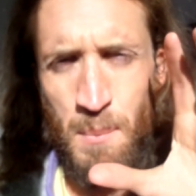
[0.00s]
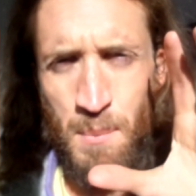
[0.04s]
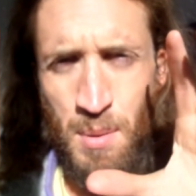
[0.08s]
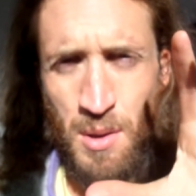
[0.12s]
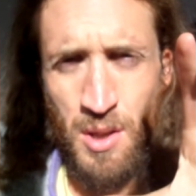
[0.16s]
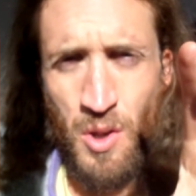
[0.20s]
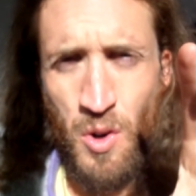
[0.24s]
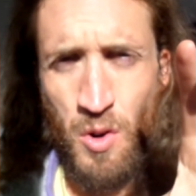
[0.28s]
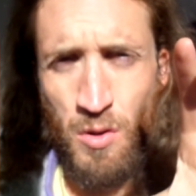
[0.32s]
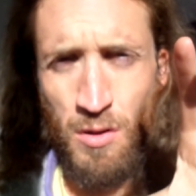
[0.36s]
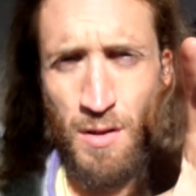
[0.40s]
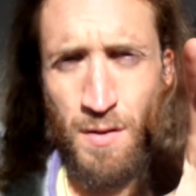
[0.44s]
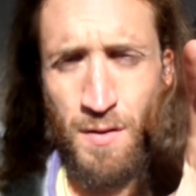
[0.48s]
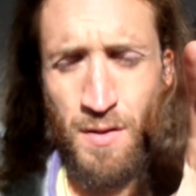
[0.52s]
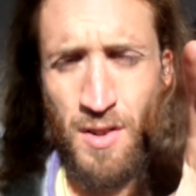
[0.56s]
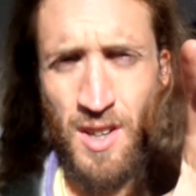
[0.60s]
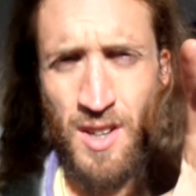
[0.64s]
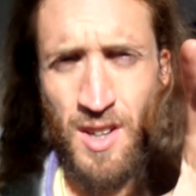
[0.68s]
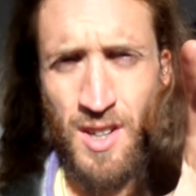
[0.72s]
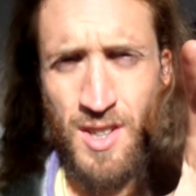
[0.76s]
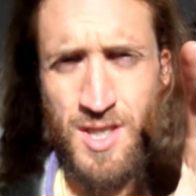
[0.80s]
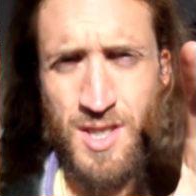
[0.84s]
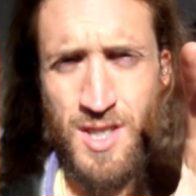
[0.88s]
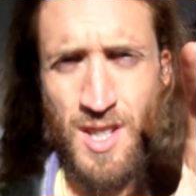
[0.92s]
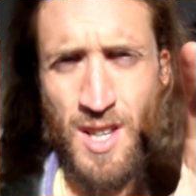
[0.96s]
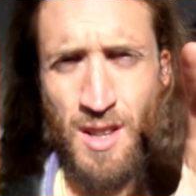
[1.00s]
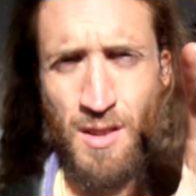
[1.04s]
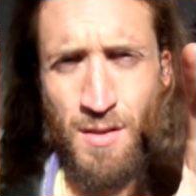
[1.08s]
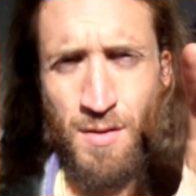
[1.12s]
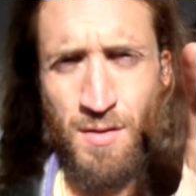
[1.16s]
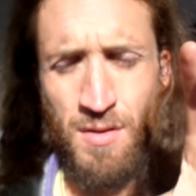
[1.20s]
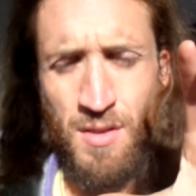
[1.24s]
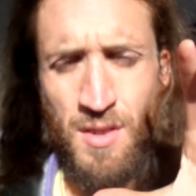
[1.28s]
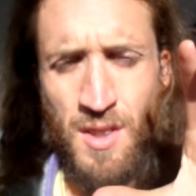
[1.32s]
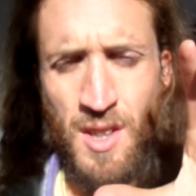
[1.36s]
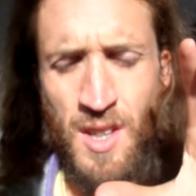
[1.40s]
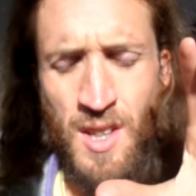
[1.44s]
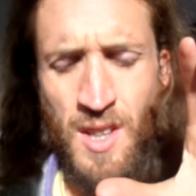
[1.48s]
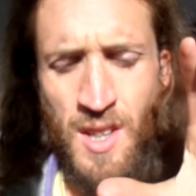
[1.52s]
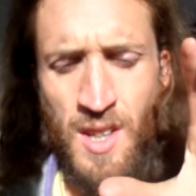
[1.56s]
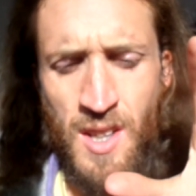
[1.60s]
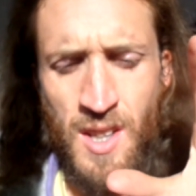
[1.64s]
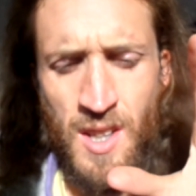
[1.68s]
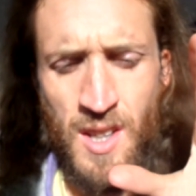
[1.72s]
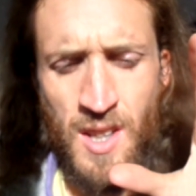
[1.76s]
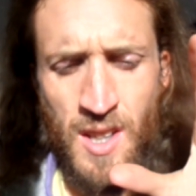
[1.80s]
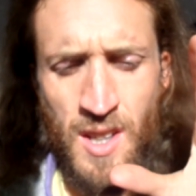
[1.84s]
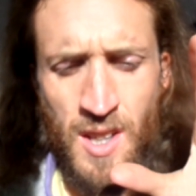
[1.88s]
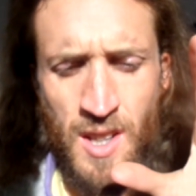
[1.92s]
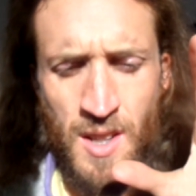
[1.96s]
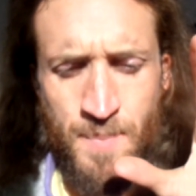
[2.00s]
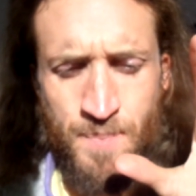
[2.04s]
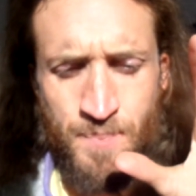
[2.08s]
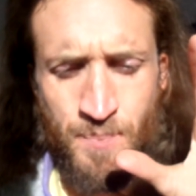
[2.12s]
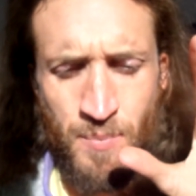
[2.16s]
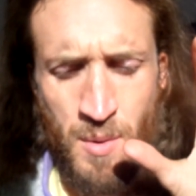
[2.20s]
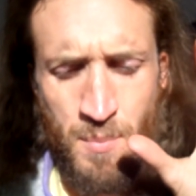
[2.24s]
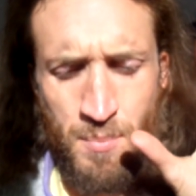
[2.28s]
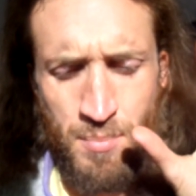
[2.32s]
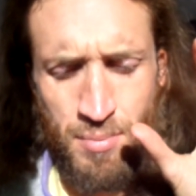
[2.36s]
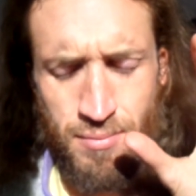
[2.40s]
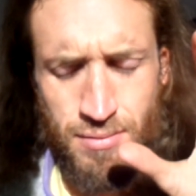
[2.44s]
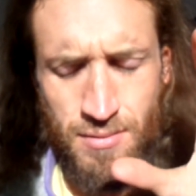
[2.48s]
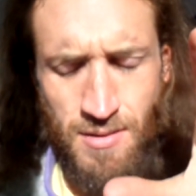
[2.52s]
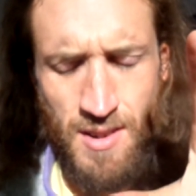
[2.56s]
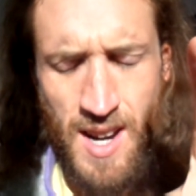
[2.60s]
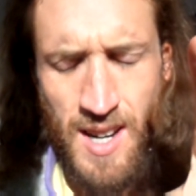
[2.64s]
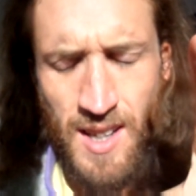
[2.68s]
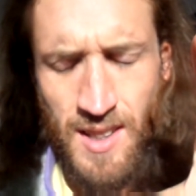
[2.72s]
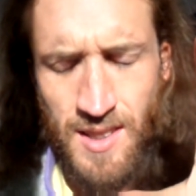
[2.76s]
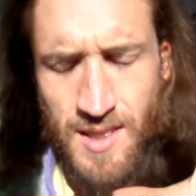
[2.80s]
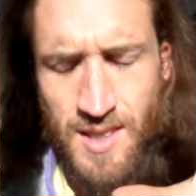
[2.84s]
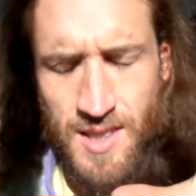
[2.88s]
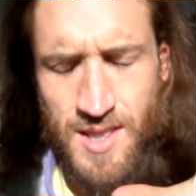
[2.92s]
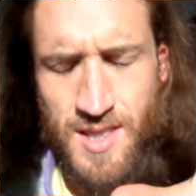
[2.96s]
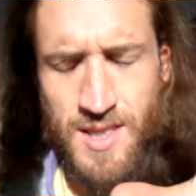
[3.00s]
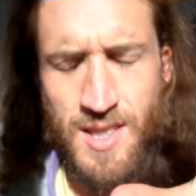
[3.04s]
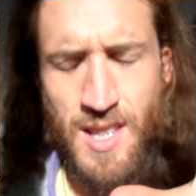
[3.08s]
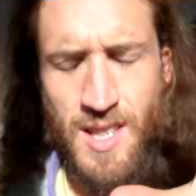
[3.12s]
Purify yourself. Practice